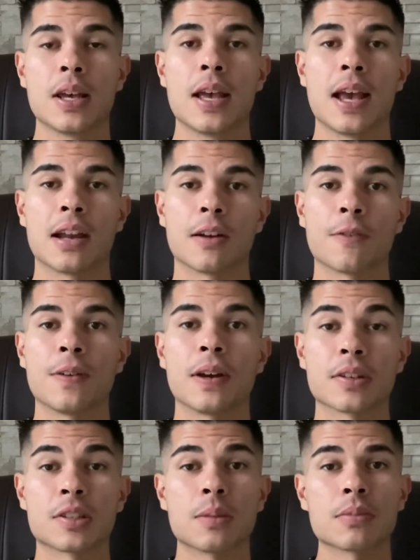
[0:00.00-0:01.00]
And I found that
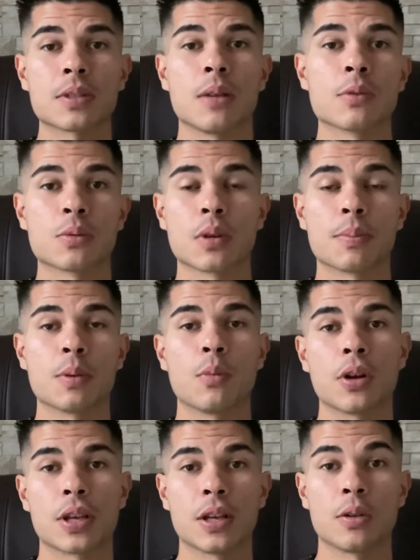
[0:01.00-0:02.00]
sometimes when I'd be
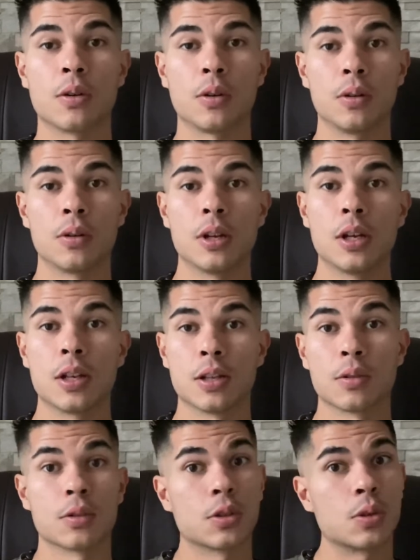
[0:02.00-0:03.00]
working or
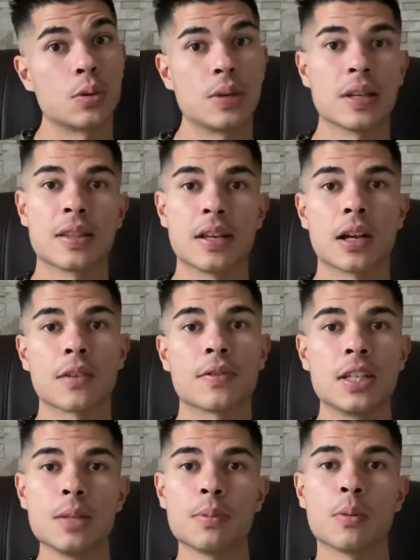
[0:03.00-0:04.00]
doing the kind of
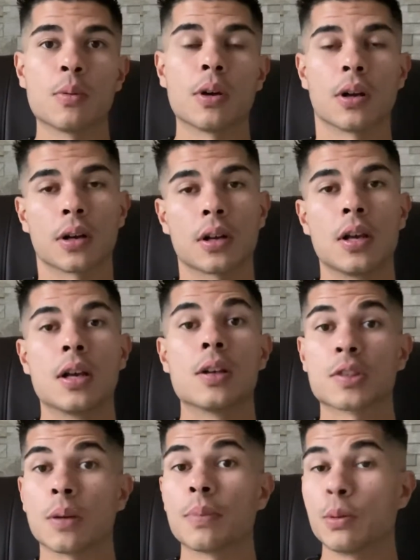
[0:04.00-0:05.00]
deeper work,
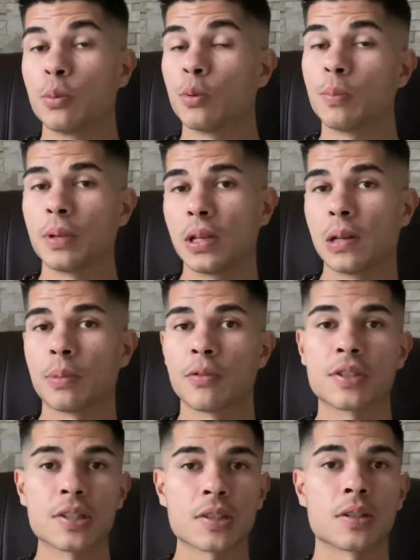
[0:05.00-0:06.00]
some people would be a little bit
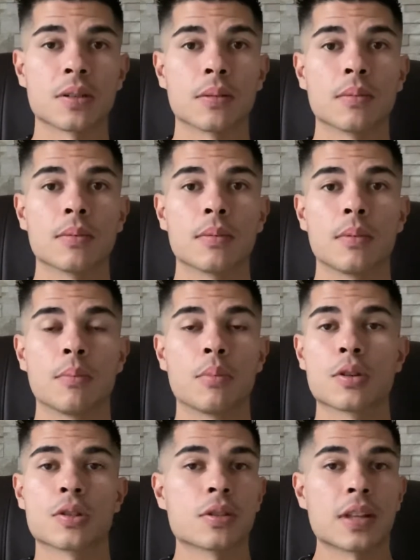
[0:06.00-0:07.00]
resistant
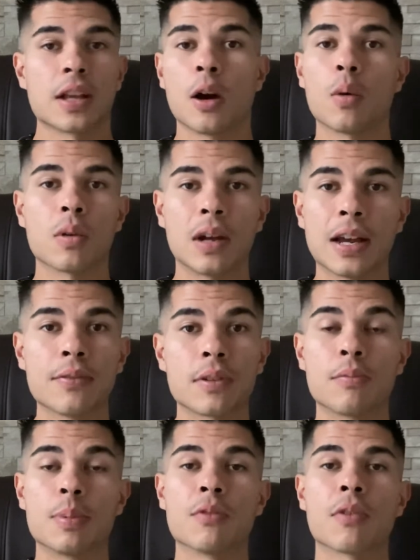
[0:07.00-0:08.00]
because their whole life they've
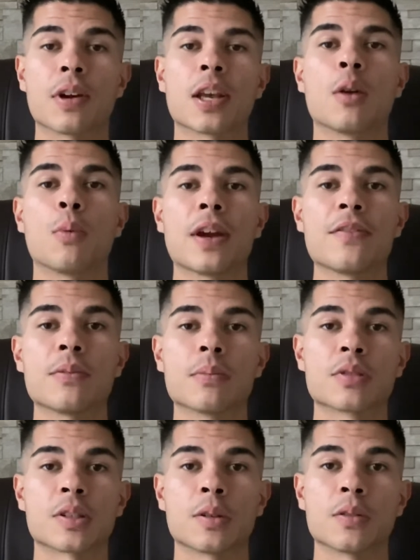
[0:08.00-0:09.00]
been running away from
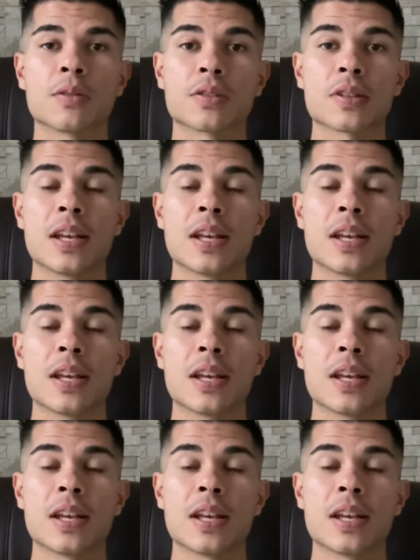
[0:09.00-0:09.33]
themselves.